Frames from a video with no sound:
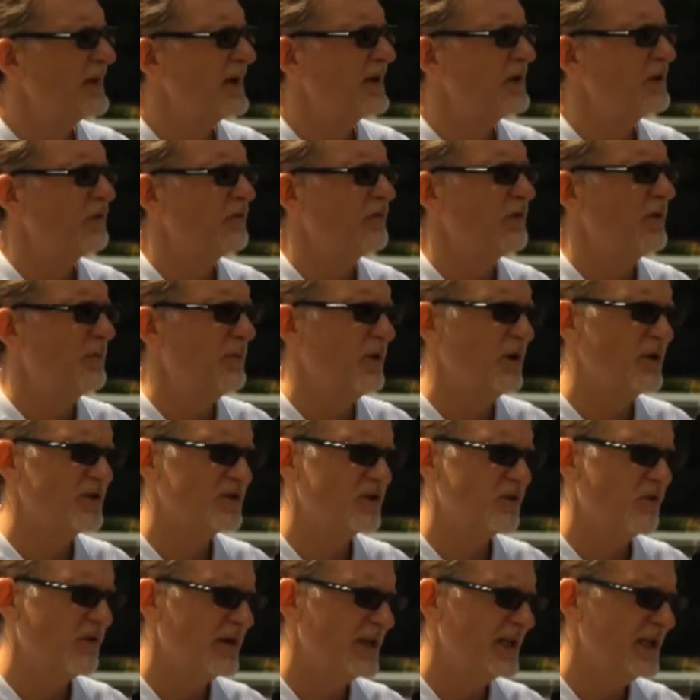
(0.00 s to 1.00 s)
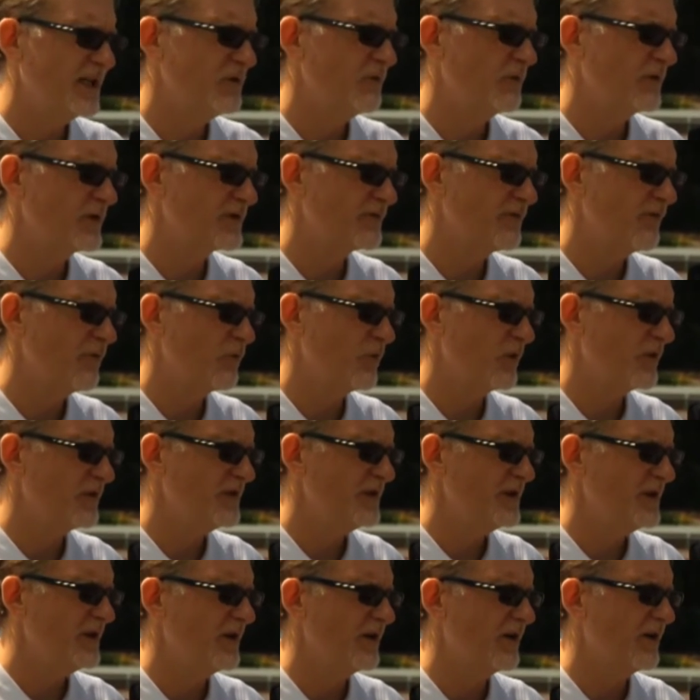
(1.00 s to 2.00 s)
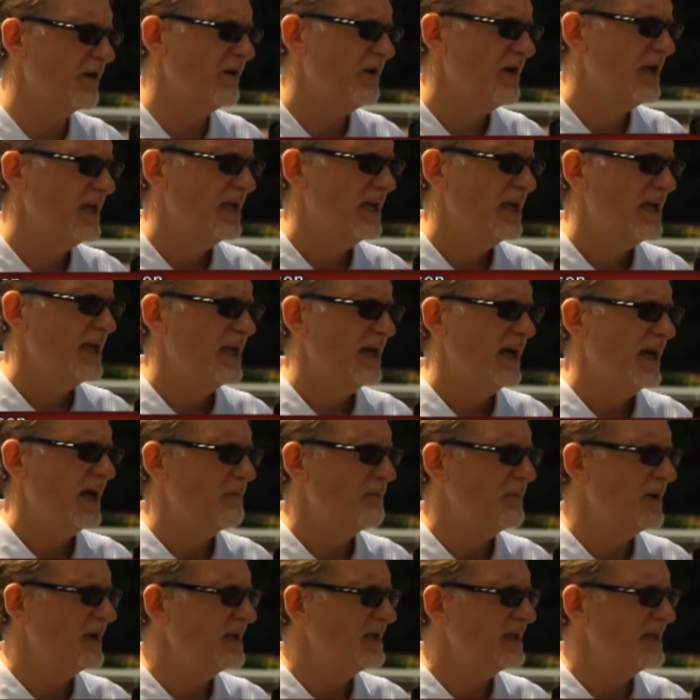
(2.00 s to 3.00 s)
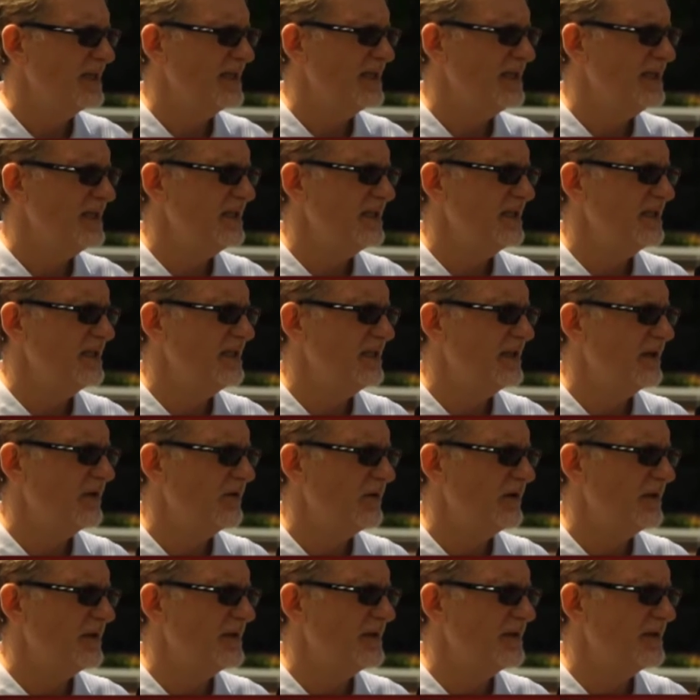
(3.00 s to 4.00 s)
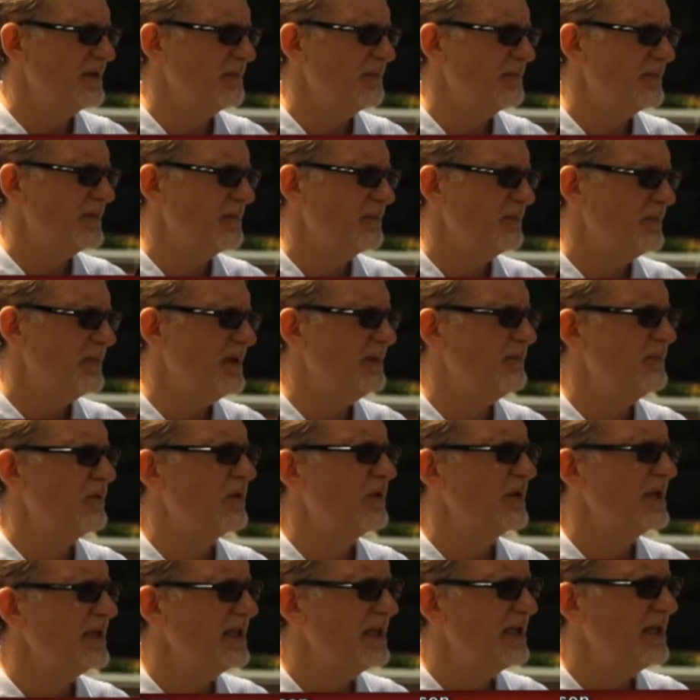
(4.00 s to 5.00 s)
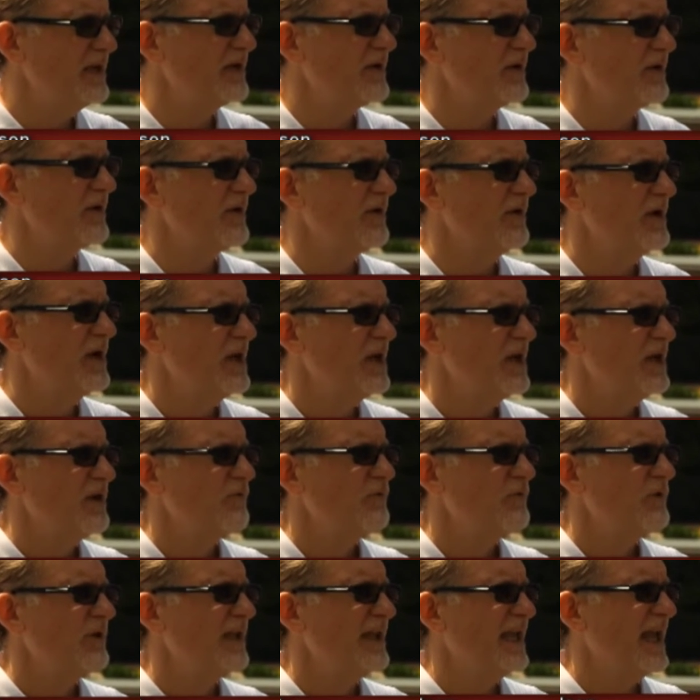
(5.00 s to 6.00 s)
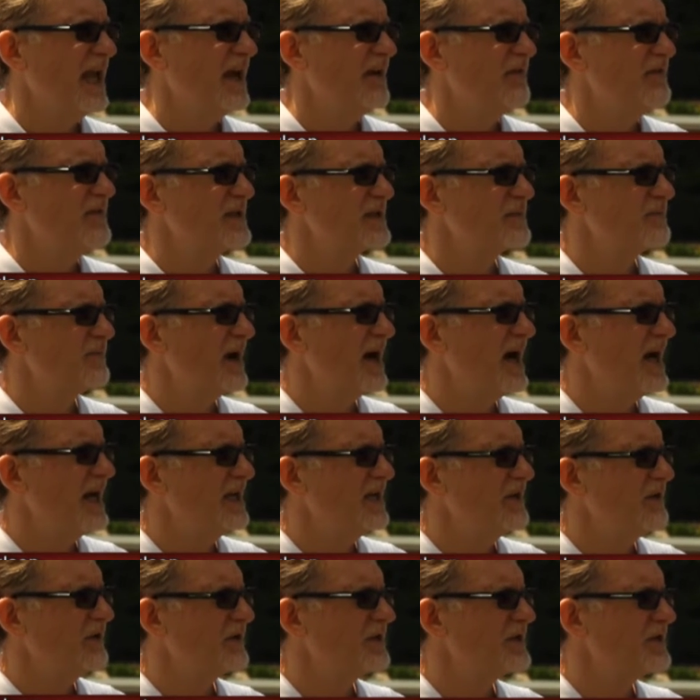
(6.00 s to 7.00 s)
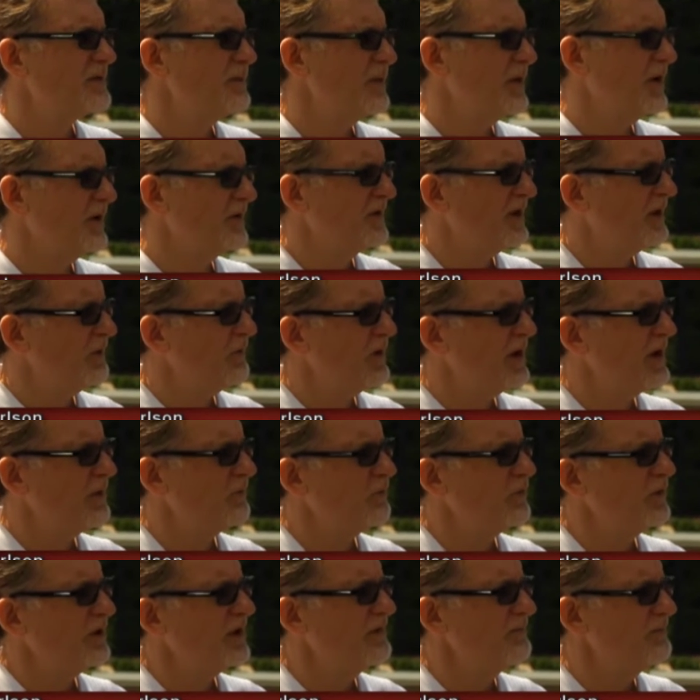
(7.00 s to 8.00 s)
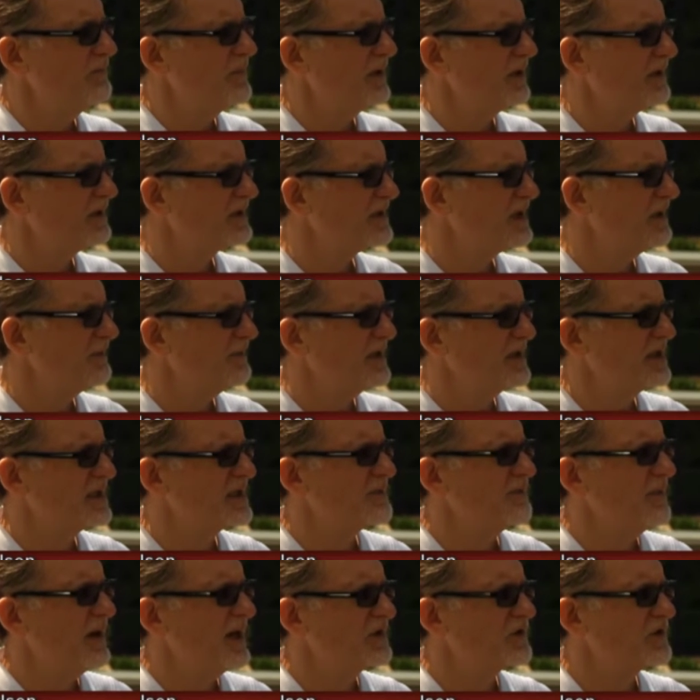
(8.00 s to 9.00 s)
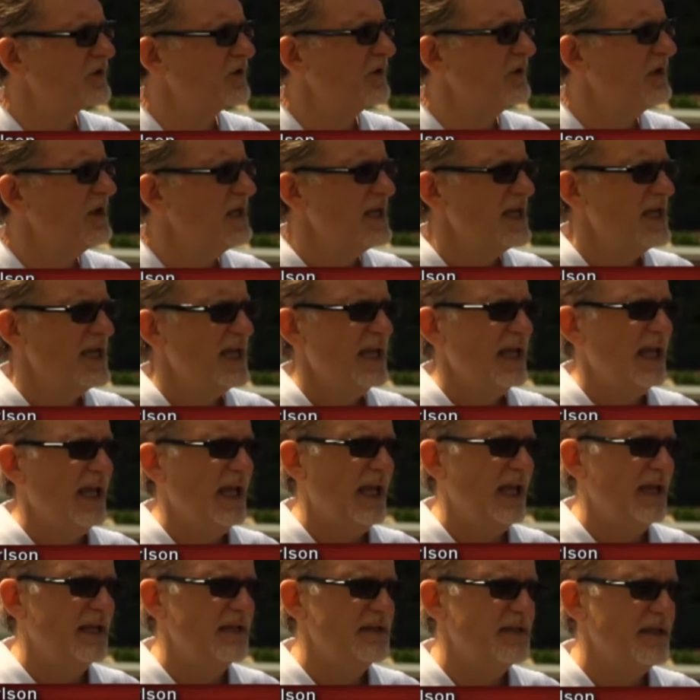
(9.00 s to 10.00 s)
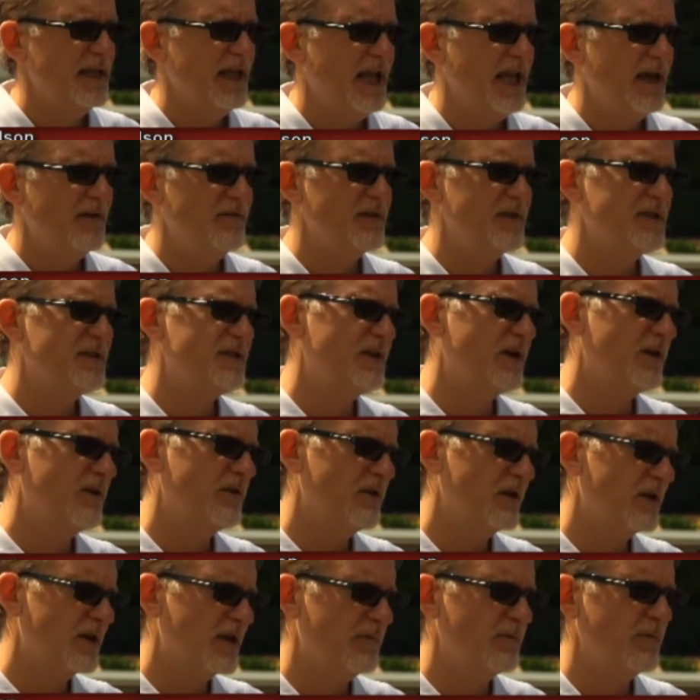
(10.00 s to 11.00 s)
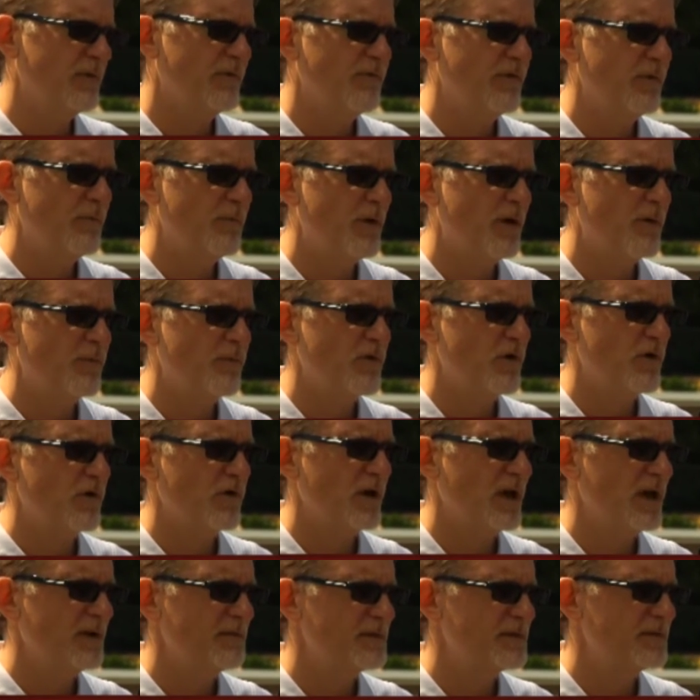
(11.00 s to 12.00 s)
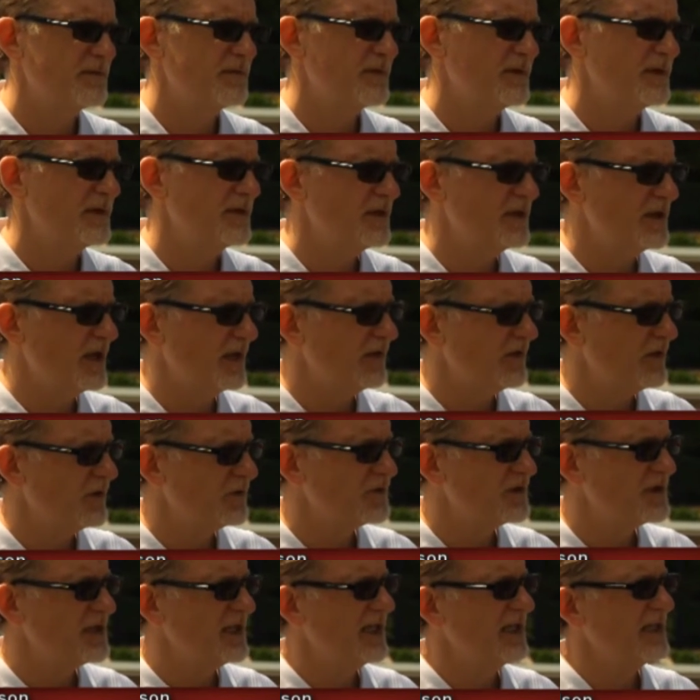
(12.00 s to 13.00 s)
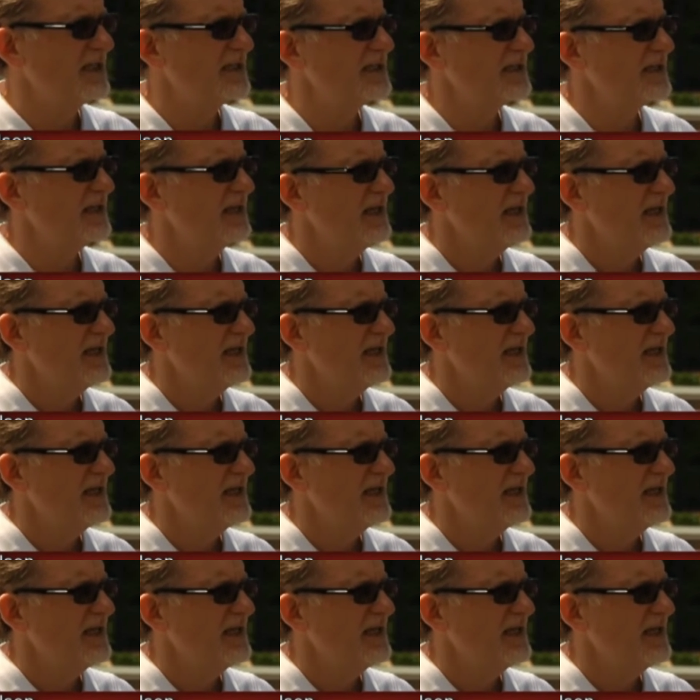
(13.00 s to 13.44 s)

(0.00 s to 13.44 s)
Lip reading: I know football's going into its 4th year, but the people here really have this pioneering spirit. They want to really build something special, and having started a couple of football programs, done those things,